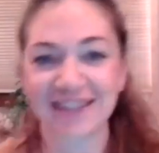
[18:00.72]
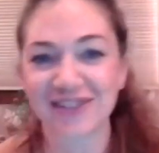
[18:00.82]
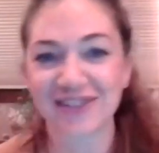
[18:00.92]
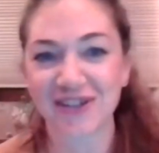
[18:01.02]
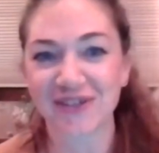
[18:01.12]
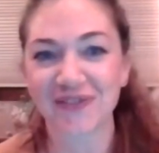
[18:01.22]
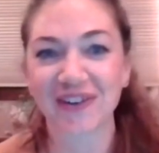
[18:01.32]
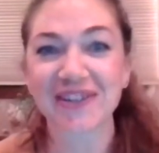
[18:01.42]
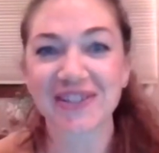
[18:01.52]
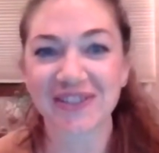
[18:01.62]
does start
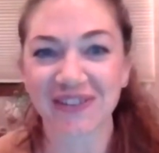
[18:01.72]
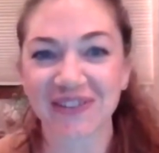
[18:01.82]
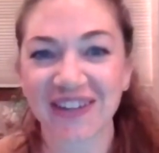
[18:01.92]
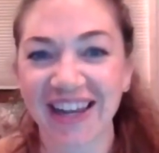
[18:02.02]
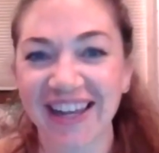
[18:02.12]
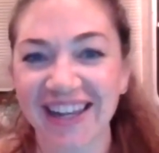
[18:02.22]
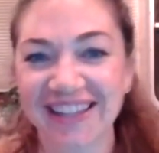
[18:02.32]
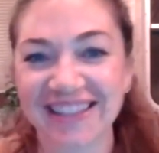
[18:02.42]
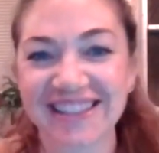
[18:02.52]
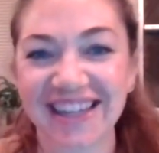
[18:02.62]
very soon
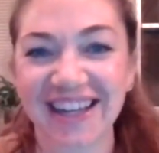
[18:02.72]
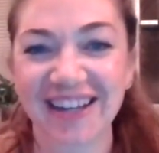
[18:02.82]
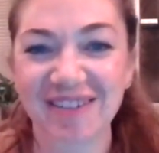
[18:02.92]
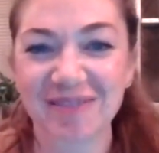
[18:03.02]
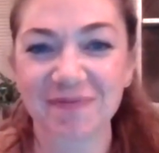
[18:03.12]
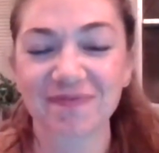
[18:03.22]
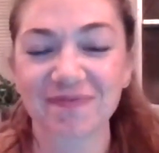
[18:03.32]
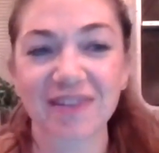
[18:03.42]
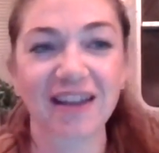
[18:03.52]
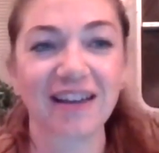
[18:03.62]
and
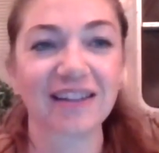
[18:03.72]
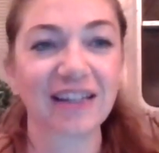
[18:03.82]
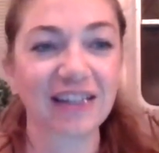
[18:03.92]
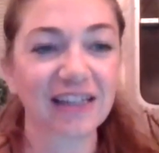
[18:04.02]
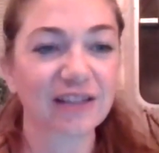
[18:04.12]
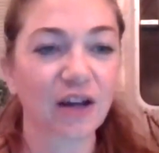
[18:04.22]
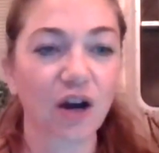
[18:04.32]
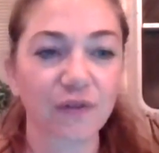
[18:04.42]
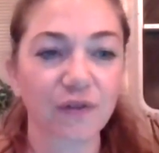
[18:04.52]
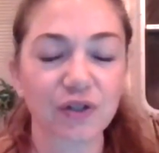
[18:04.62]
um, uh, lalita
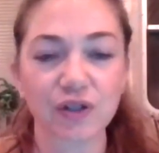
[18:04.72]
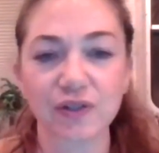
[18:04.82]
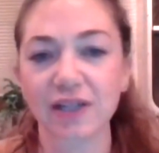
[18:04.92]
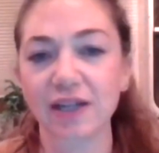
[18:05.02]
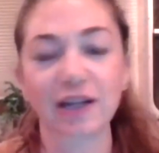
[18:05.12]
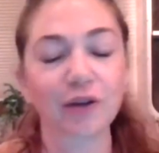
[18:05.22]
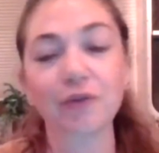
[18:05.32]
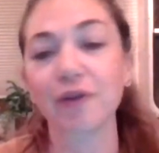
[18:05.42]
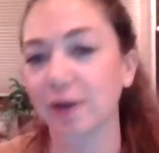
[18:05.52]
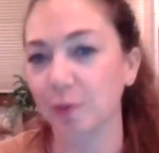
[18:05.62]
offers just an
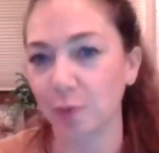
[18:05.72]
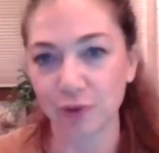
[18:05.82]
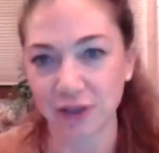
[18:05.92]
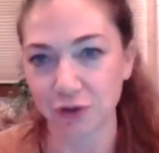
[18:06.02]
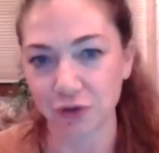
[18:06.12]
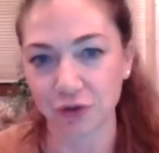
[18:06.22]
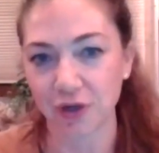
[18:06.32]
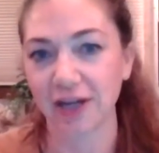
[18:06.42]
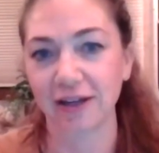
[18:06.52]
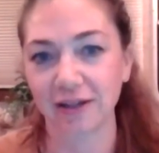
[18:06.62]
incredible teacher
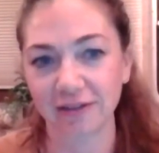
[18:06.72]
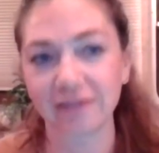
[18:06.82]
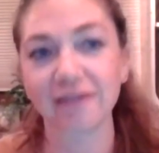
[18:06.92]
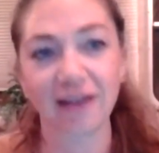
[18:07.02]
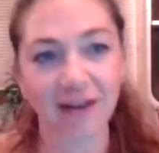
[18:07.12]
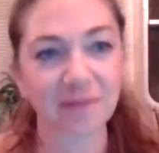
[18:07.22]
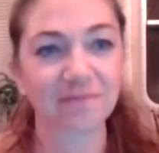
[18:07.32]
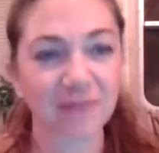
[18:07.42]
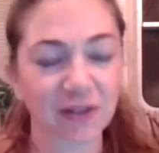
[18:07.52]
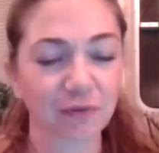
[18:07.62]
training um,
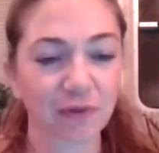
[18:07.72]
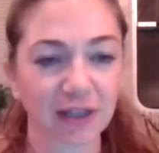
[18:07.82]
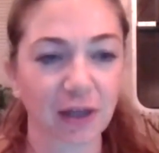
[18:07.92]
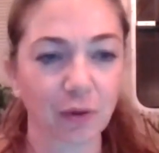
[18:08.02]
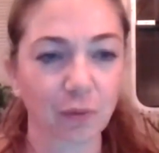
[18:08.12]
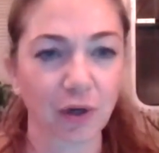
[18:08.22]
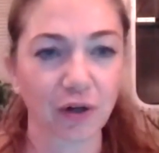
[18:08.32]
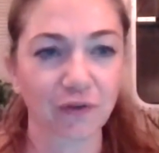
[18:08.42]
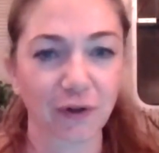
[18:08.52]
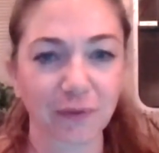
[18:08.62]
it's really
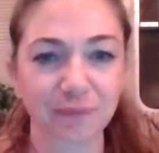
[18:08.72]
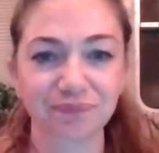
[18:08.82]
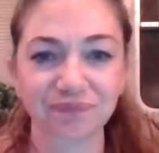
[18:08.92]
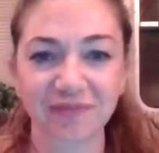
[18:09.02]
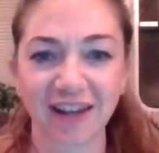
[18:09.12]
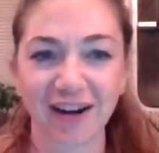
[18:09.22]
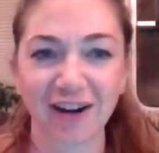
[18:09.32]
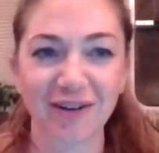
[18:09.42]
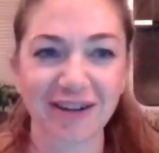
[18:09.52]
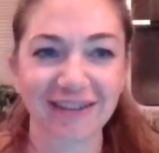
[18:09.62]
wonderful there